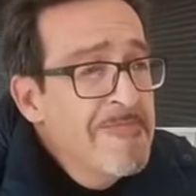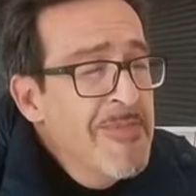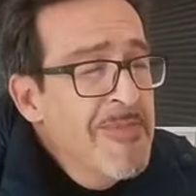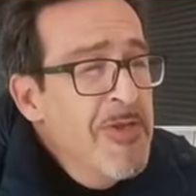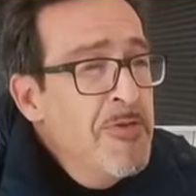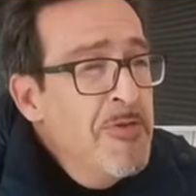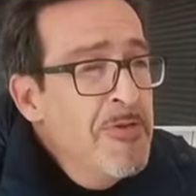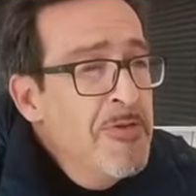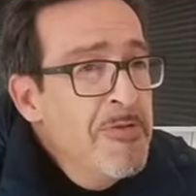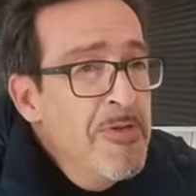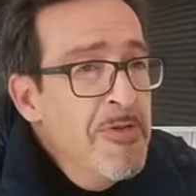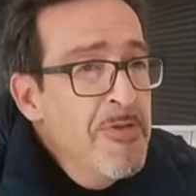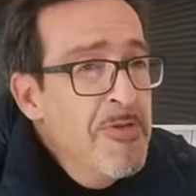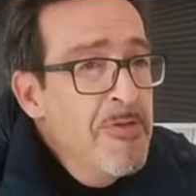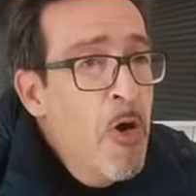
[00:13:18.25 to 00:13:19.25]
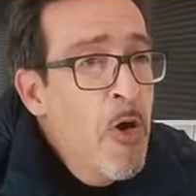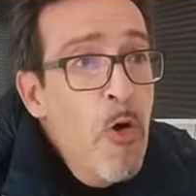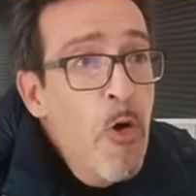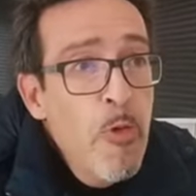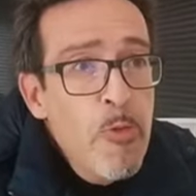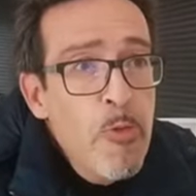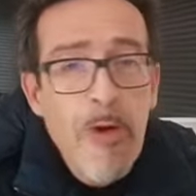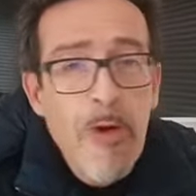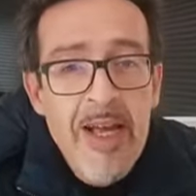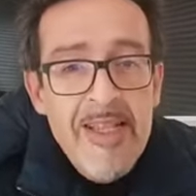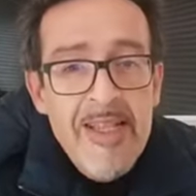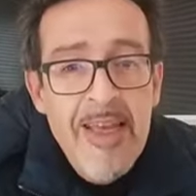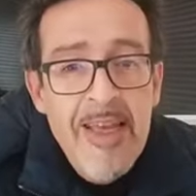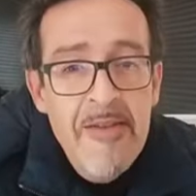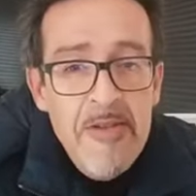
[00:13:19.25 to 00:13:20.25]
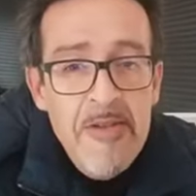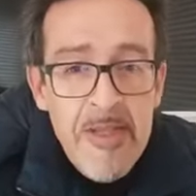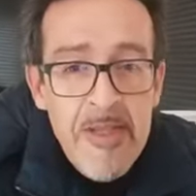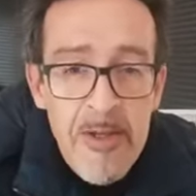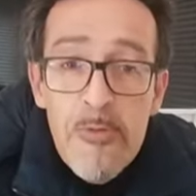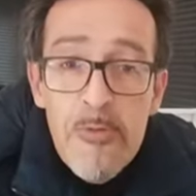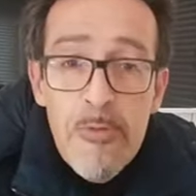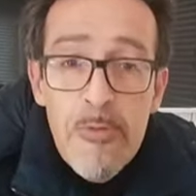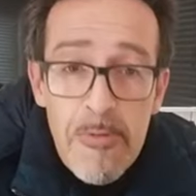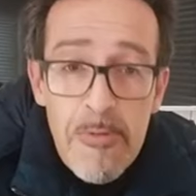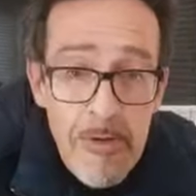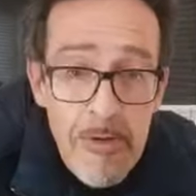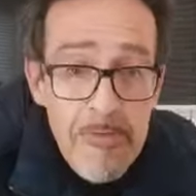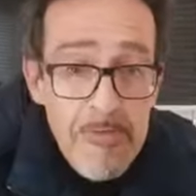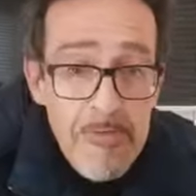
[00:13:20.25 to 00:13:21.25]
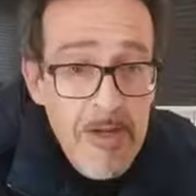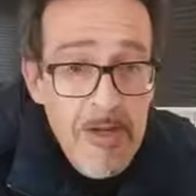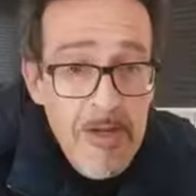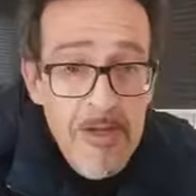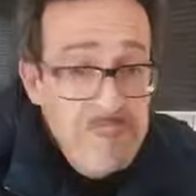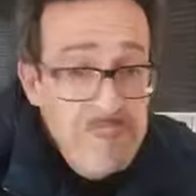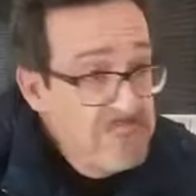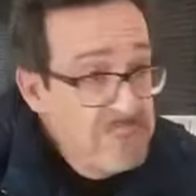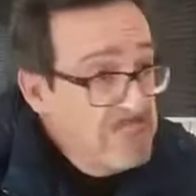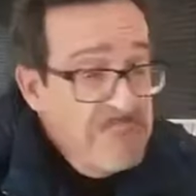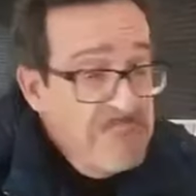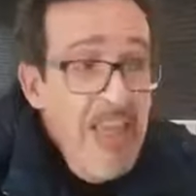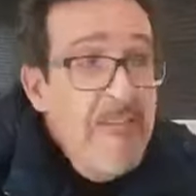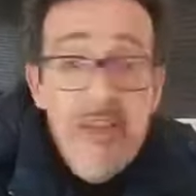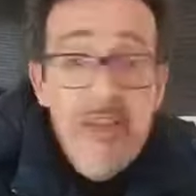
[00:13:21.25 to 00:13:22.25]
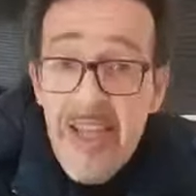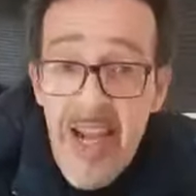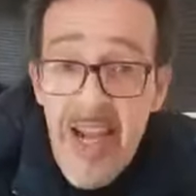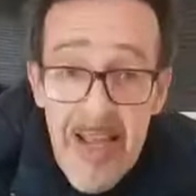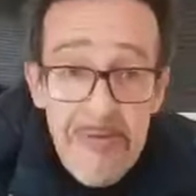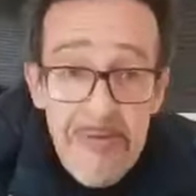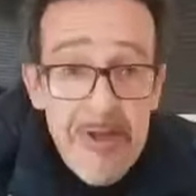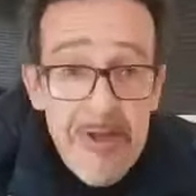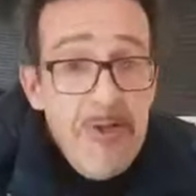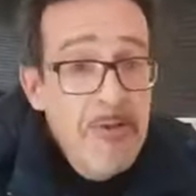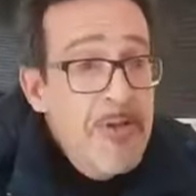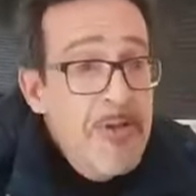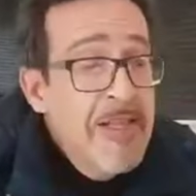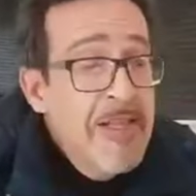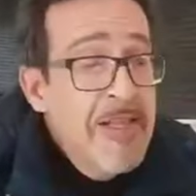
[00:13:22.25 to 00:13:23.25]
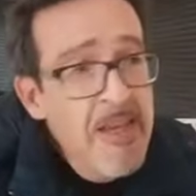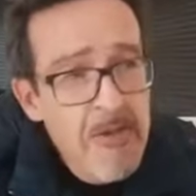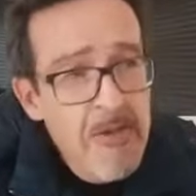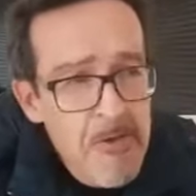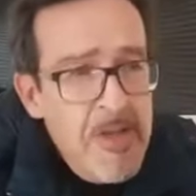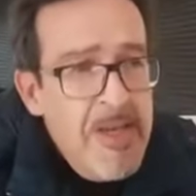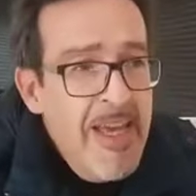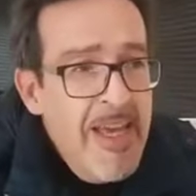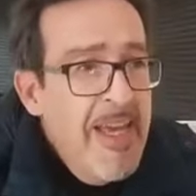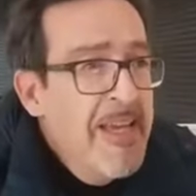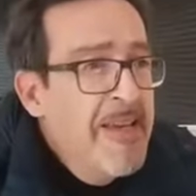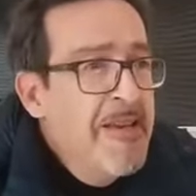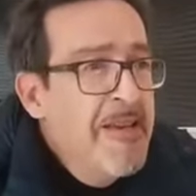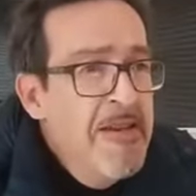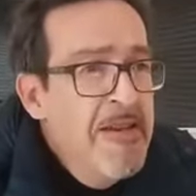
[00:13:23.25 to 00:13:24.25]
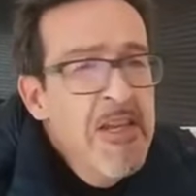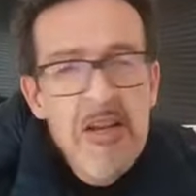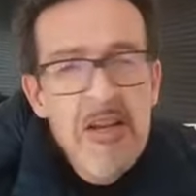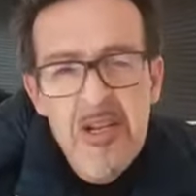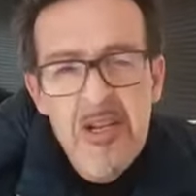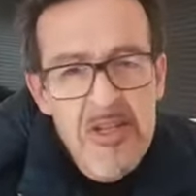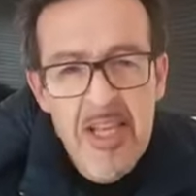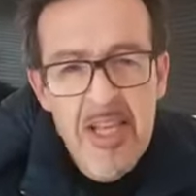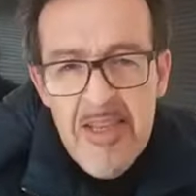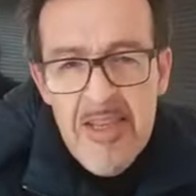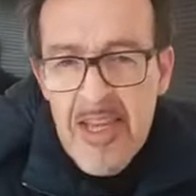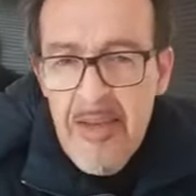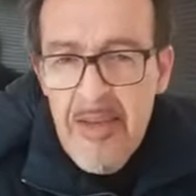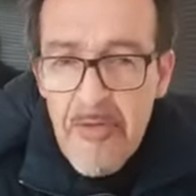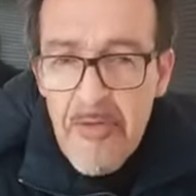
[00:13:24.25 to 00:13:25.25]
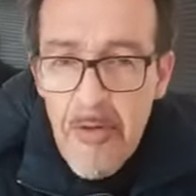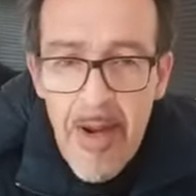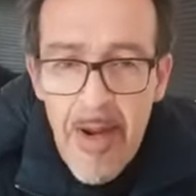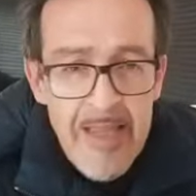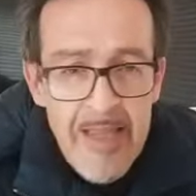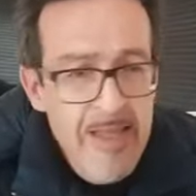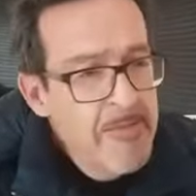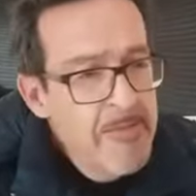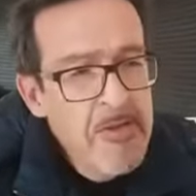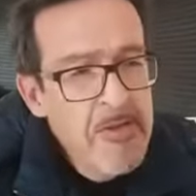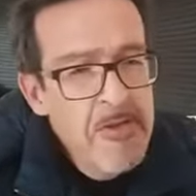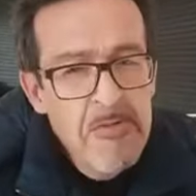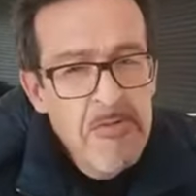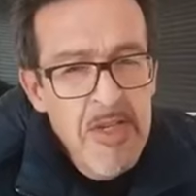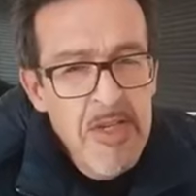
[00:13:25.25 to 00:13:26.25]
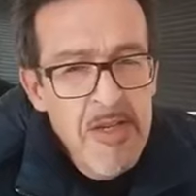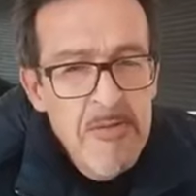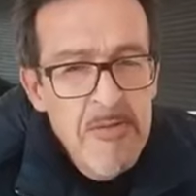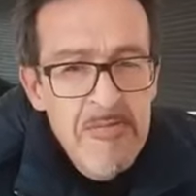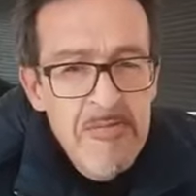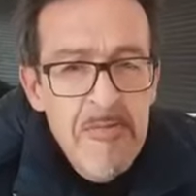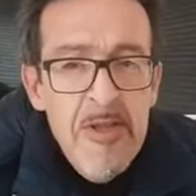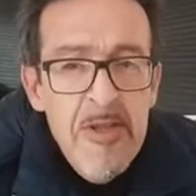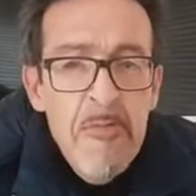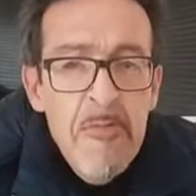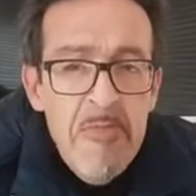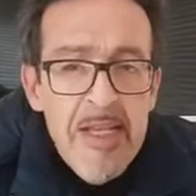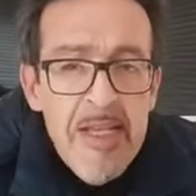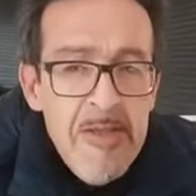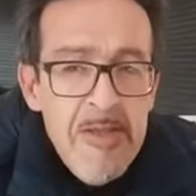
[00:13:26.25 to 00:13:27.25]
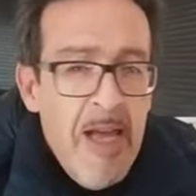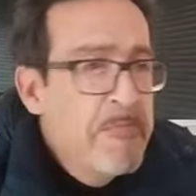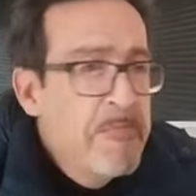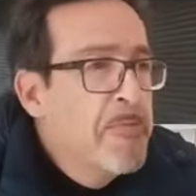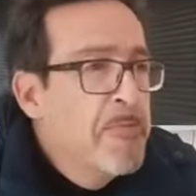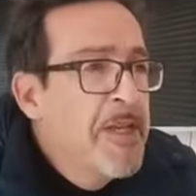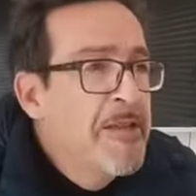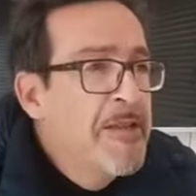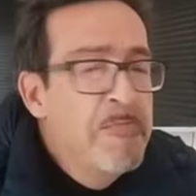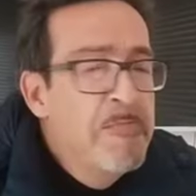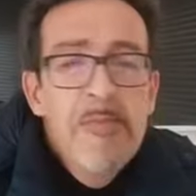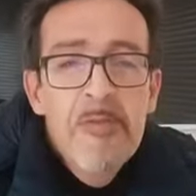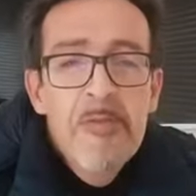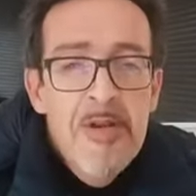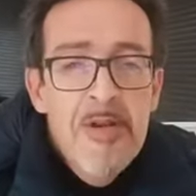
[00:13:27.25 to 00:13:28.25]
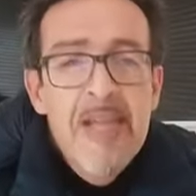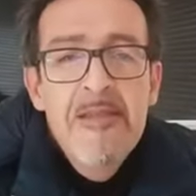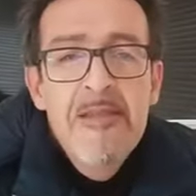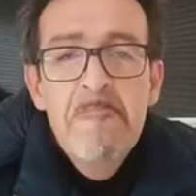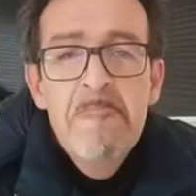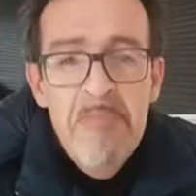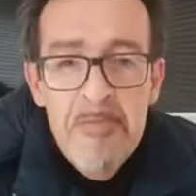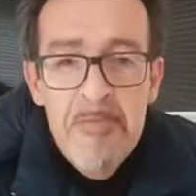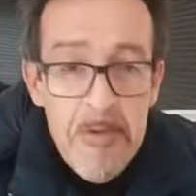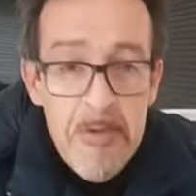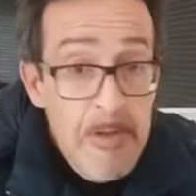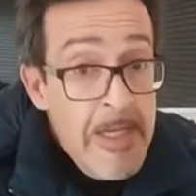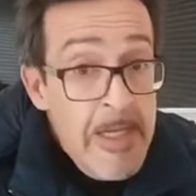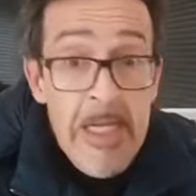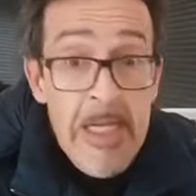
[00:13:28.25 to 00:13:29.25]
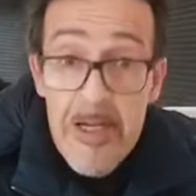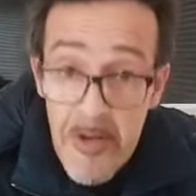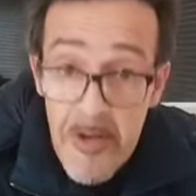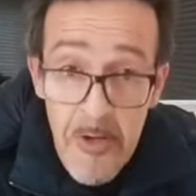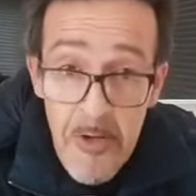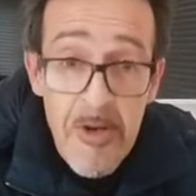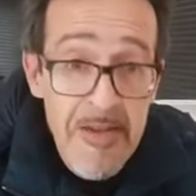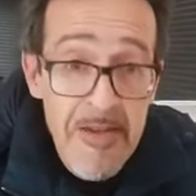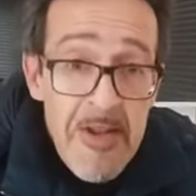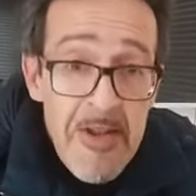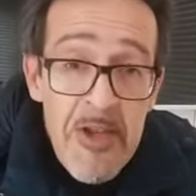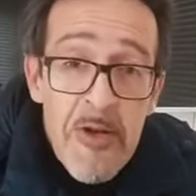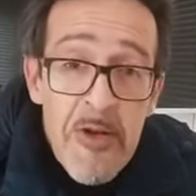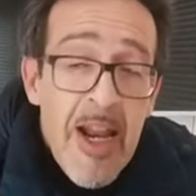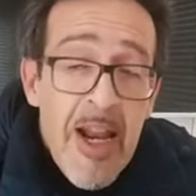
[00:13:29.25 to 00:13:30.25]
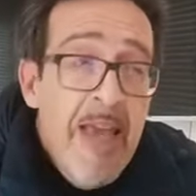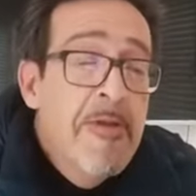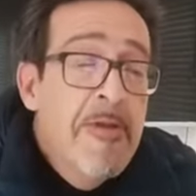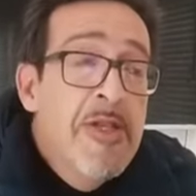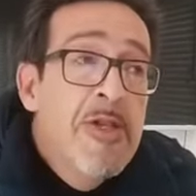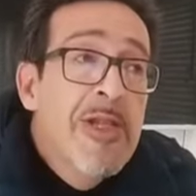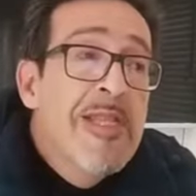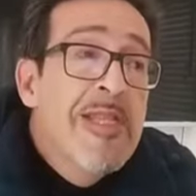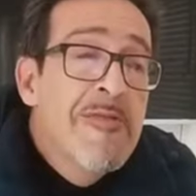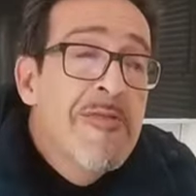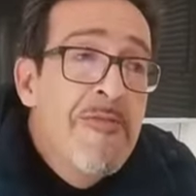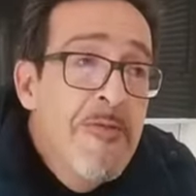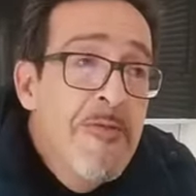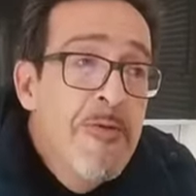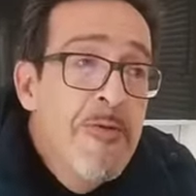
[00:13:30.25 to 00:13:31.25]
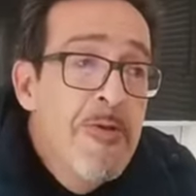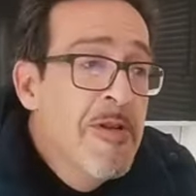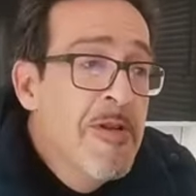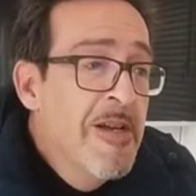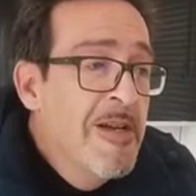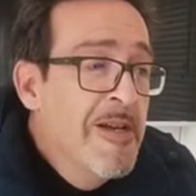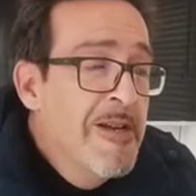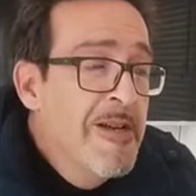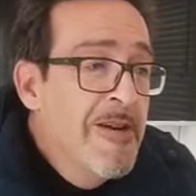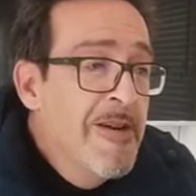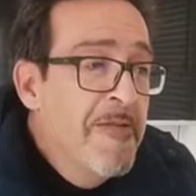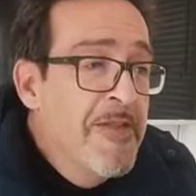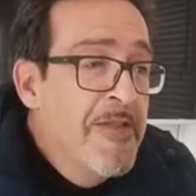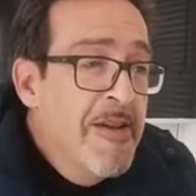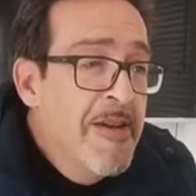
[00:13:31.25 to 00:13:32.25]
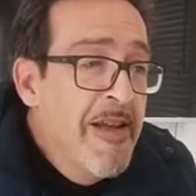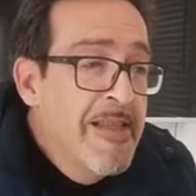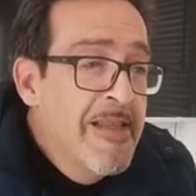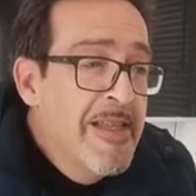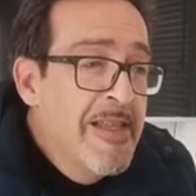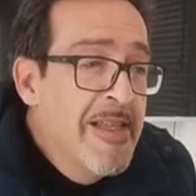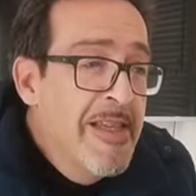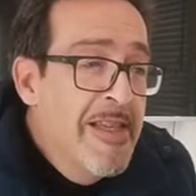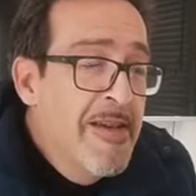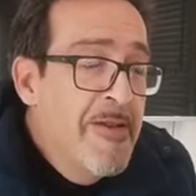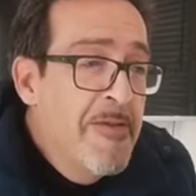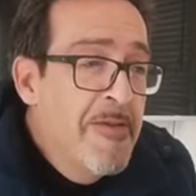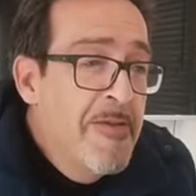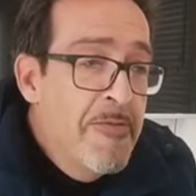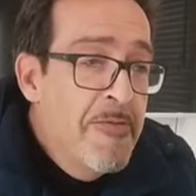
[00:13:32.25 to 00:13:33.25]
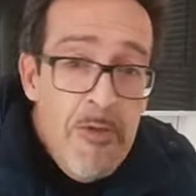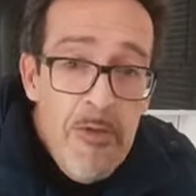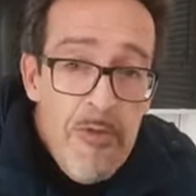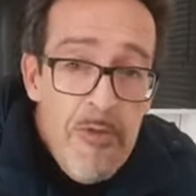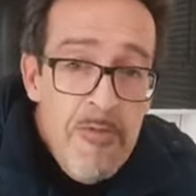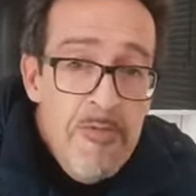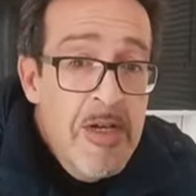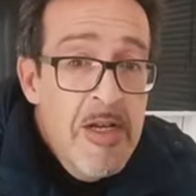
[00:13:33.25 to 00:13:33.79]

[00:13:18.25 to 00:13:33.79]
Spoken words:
you owe quite everything to Rome. Even the language, you can say, okay, English doesn't came from Latin, so we don't mix up with the people, Latin people. No, even your language is full of the heredity of Rome.